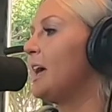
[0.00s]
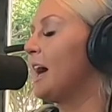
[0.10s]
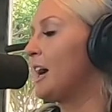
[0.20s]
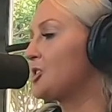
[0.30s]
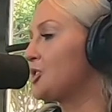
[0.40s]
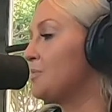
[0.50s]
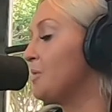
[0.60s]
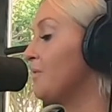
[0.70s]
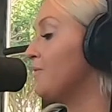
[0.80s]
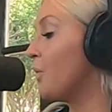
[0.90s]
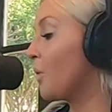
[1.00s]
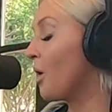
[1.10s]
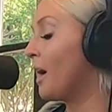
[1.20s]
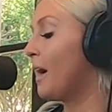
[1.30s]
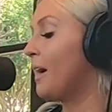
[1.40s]
actually
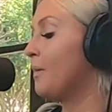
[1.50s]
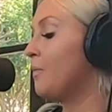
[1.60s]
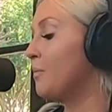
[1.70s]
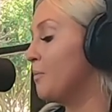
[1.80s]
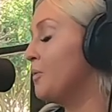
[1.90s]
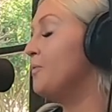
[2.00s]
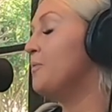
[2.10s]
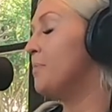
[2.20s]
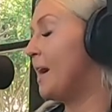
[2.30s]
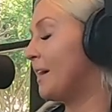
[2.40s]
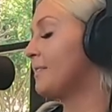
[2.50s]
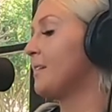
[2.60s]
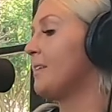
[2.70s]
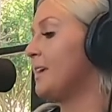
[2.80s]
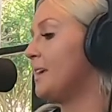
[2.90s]
before I moved back to
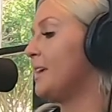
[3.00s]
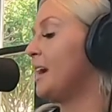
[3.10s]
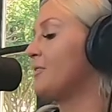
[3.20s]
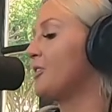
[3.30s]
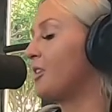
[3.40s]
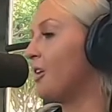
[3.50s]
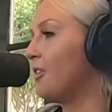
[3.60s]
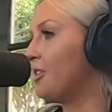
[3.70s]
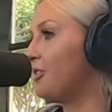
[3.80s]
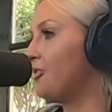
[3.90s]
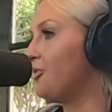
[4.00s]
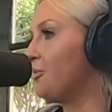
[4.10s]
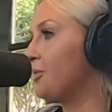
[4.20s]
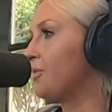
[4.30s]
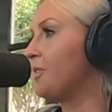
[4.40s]
LA after college
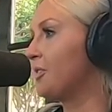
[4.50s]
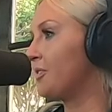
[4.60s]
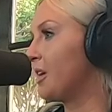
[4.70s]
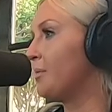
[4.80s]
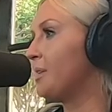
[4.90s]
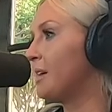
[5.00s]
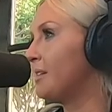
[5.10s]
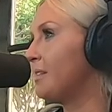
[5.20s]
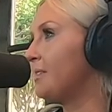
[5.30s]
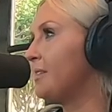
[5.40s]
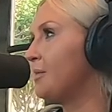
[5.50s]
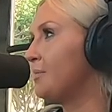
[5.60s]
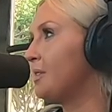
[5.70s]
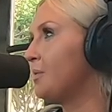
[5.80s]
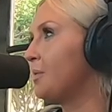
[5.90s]
was the first time that I did
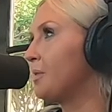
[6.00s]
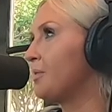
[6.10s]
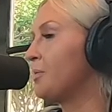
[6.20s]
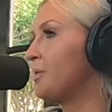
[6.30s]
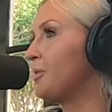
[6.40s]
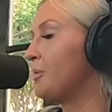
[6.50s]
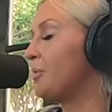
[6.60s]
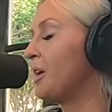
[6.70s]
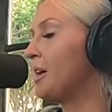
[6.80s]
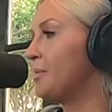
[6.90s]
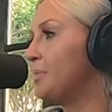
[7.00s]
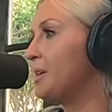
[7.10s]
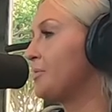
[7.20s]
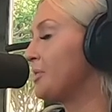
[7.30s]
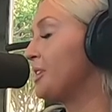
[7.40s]
CMT awards with Luke Bryan and Big
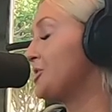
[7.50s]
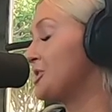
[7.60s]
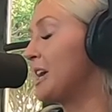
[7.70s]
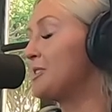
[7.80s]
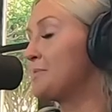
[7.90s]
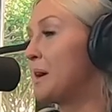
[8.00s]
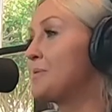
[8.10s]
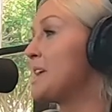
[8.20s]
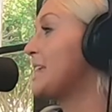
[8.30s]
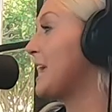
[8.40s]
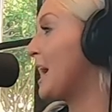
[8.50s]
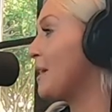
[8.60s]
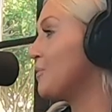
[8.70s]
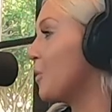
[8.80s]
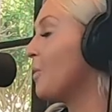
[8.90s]
and Rich and that's when I was like
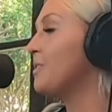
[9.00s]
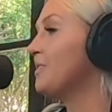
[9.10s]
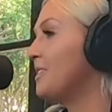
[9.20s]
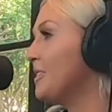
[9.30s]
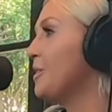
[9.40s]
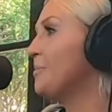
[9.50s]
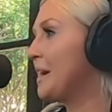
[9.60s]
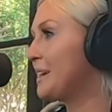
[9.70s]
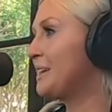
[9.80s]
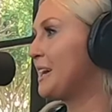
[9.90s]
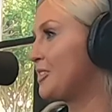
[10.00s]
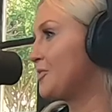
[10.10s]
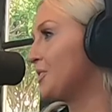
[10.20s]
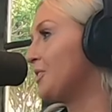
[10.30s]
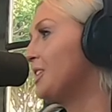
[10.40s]
I'm going to end up back in
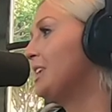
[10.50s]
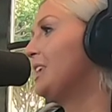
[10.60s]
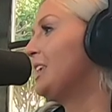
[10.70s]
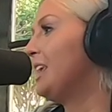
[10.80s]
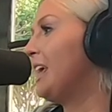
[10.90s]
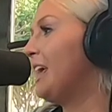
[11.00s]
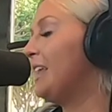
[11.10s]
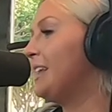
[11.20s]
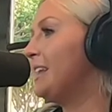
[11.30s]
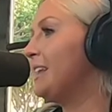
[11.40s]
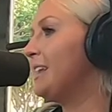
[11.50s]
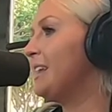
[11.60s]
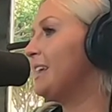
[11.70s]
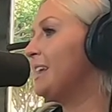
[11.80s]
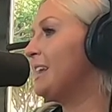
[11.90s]
Nashville. Oh nice. And
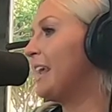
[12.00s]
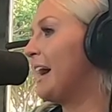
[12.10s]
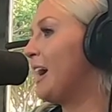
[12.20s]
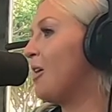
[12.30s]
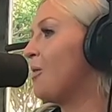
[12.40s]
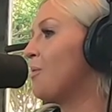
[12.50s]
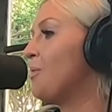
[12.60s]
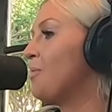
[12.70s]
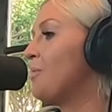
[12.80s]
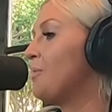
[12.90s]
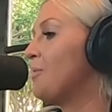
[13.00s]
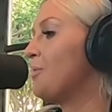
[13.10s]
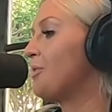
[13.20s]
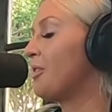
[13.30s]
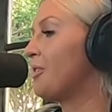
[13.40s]
now
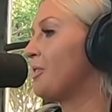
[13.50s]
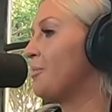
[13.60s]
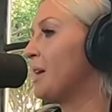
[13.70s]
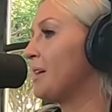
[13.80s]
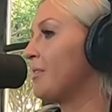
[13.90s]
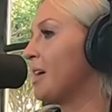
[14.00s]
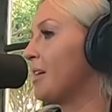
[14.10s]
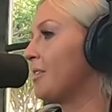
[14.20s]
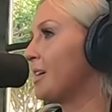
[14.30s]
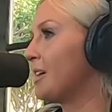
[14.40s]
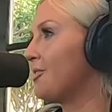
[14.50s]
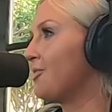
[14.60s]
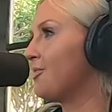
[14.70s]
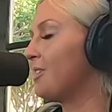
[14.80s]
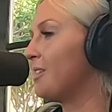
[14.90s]
circling back around like I
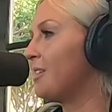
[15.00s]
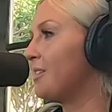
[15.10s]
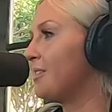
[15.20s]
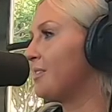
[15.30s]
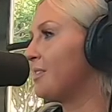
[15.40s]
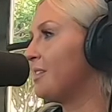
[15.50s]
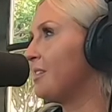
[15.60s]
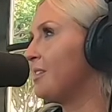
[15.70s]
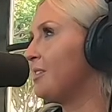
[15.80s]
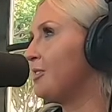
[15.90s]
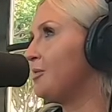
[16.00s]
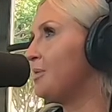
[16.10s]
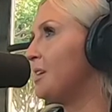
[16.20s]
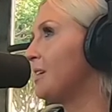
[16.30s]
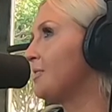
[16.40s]
just did a
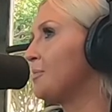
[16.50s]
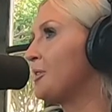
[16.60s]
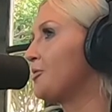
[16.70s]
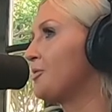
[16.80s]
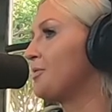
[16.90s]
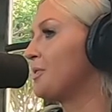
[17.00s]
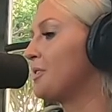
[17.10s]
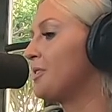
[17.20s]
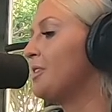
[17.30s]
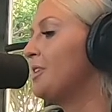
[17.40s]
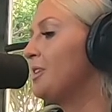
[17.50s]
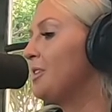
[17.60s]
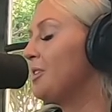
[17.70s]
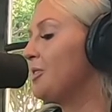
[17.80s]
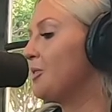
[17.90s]
CBS special for
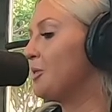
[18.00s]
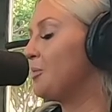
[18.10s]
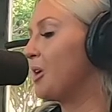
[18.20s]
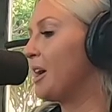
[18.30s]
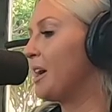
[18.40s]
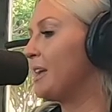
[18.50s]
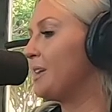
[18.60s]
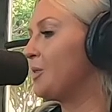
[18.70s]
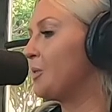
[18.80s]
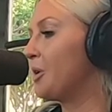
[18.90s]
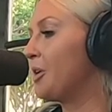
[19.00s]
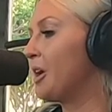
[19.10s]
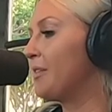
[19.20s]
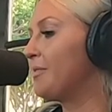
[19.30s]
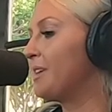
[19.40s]
Luke Bryan
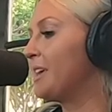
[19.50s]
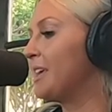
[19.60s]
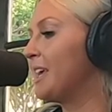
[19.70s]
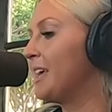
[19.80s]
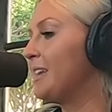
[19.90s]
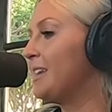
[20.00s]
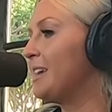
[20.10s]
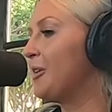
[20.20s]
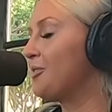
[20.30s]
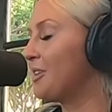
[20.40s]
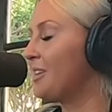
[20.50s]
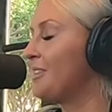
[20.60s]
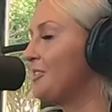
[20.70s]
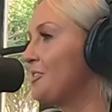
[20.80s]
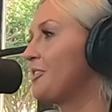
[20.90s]
choreographing it and I was like
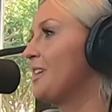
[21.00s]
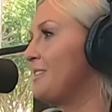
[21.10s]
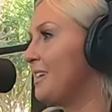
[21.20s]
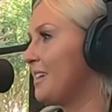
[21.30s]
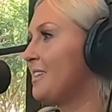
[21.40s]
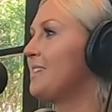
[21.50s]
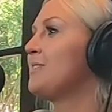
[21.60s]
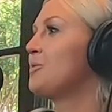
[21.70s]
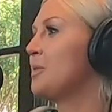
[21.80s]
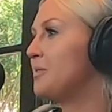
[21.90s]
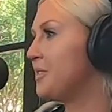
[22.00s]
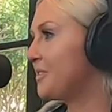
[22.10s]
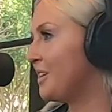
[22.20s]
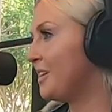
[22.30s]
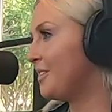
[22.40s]
this is crazy how like 12 years
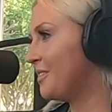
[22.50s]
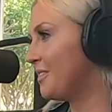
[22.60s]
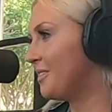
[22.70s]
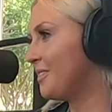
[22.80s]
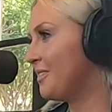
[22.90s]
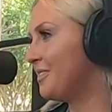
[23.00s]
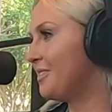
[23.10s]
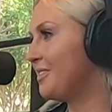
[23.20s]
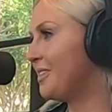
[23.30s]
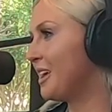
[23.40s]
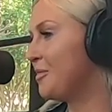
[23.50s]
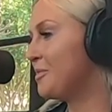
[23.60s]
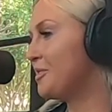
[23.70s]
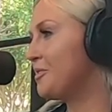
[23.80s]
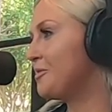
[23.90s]
later I'm
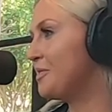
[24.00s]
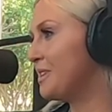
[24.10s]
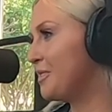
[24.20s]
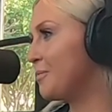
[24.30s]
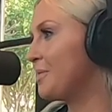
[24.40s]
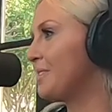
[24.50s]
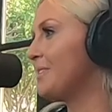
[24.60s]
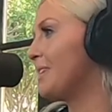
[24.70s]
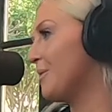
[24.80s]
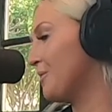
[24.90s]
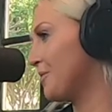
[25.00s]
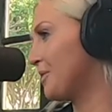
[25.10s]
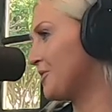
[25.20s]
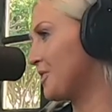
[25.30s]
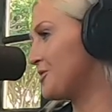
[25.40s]
here doing this when that was the
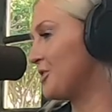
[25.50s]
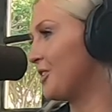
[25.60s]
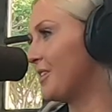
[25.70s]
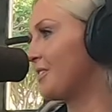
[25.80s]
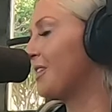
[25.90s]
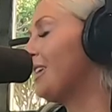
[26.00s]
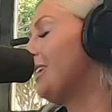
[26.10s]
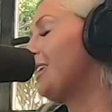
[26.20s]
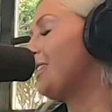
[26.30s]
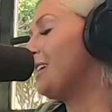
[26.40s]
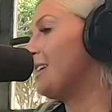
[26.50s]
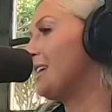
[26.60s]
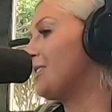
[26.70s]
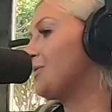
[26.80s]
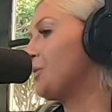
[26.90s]
first country artist that I
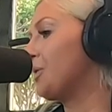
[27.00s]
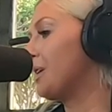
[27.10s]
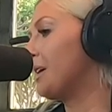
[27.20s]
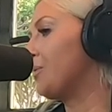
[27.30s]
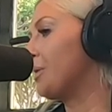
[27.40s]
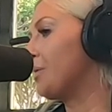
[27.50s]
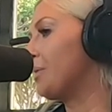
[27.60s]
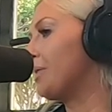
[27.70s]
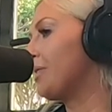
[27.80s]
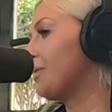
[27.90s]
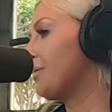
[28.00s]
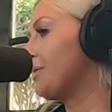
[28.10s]
danced for and I work with